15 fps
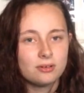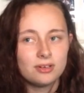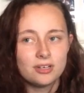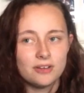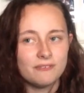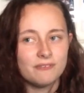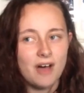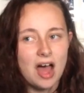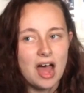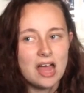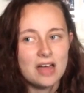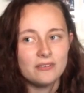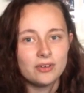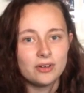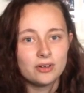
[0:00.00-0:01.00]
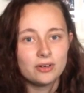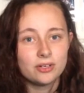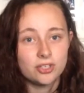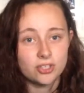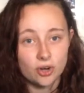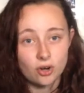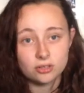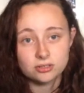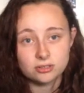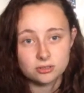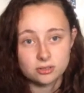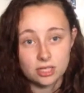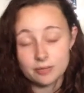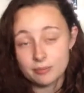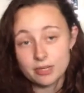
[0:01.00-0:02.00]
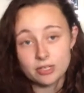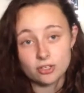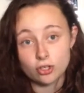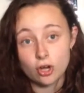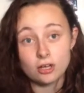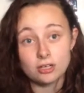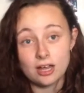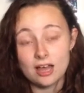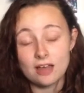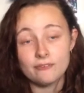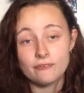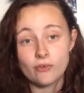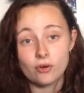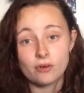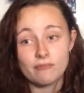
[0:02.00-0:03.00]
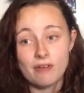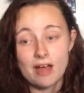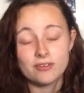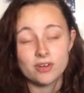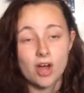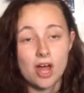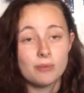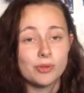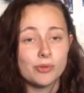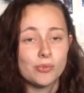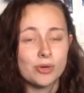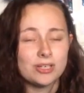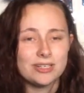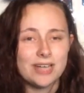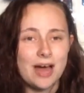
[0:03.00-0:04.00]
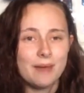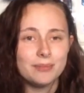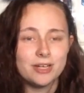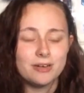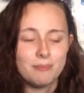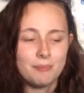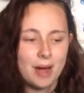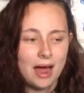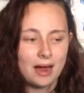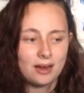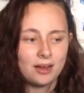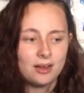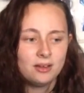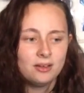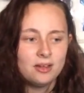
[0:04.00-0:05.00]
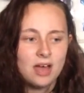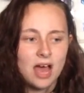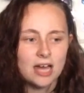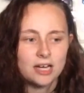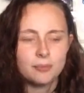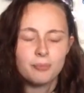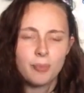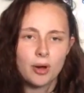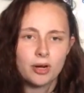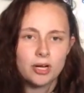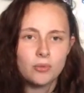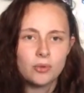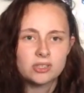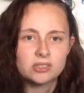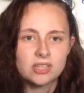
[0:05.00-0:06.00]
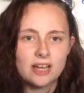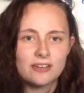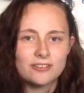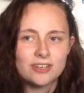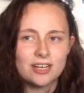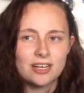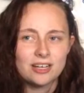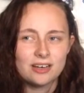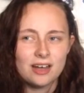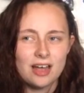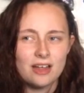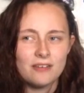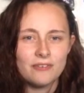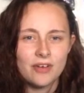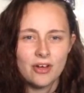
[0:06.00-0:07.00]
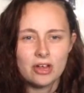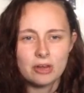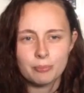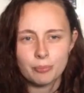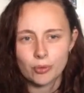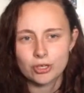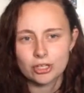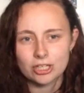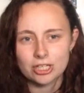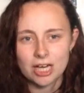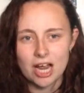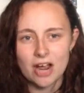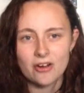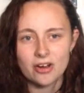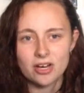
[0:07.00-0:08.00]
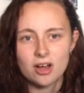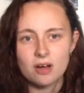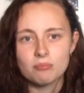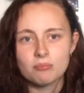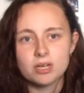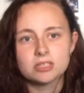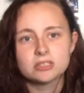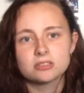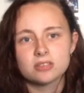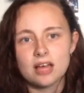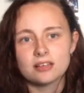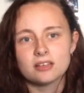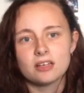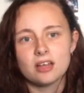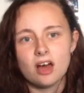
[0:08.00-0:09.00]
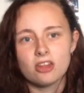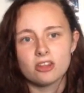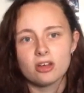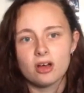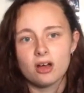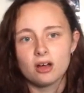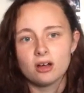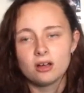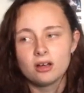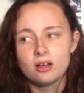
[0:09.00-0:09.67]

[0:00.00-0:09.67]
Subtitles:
to 5 shots. He'd been shot in the head 4 to 5 times and was stabbed in the back. And his body was left in a very bushy area, much like the other